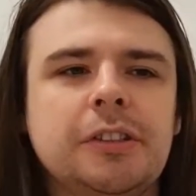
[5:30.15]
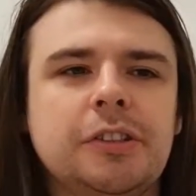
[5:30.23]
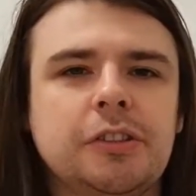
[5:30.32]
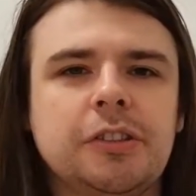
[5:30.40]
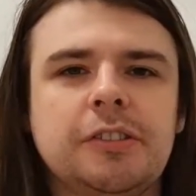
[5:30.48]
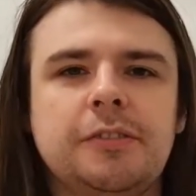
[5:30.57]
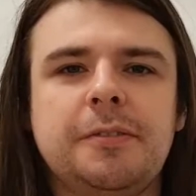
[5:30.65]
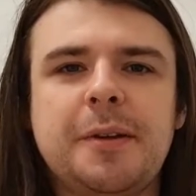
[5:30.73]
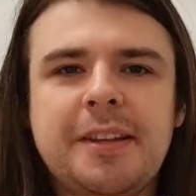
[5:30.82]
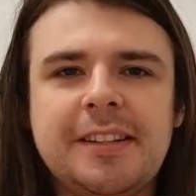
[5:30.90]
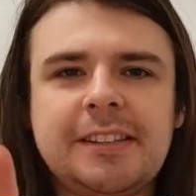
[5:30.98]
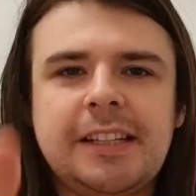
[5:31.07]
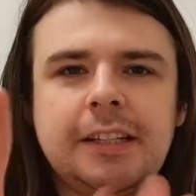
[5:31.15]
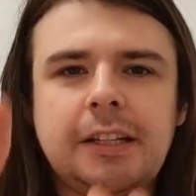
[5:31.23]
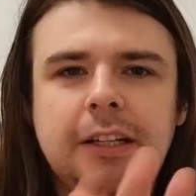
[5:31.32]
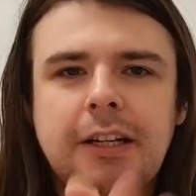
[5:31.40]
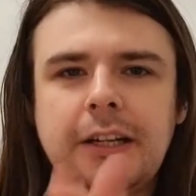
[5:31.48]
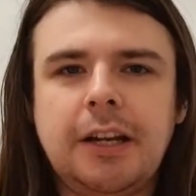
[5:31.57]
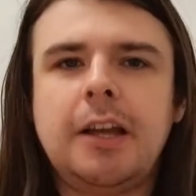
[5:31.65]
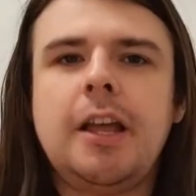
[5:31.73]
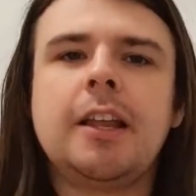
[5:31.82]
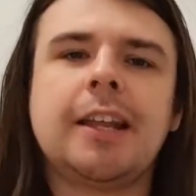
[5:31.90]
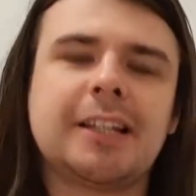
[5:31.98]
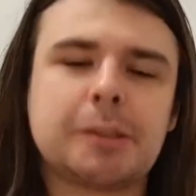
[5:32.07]
It's sort of tingling.
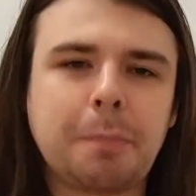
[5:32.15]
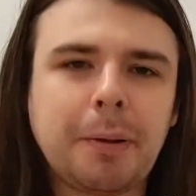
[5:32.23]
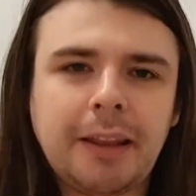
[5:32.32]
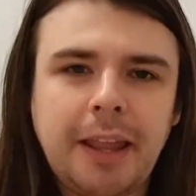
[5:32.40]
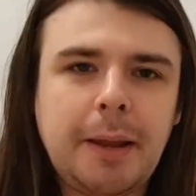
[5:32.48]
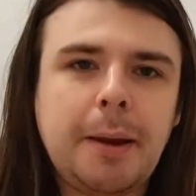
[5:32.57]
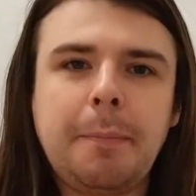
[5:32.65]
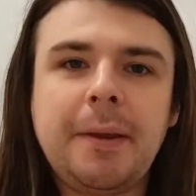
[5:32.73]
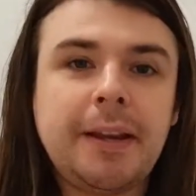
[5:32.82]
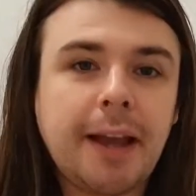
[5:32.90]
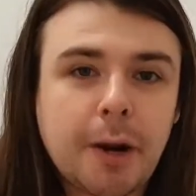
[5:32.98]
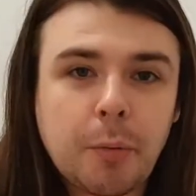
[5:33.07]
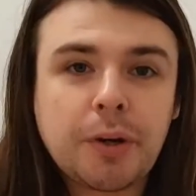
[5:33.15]
Like it's playing a piano